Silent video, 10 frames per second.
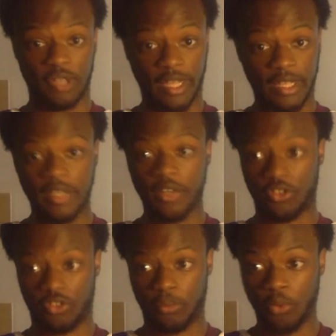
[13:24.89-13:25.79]
like it or
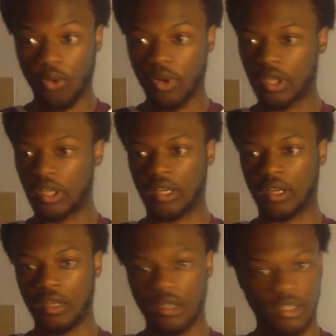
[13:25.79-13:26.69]
support it,
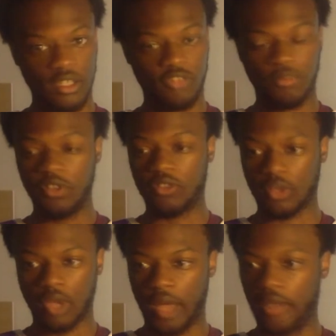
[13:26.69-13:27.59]
and it just means a
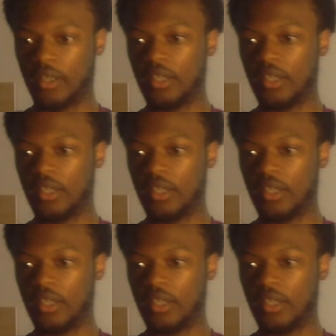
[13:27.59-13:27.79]
lot.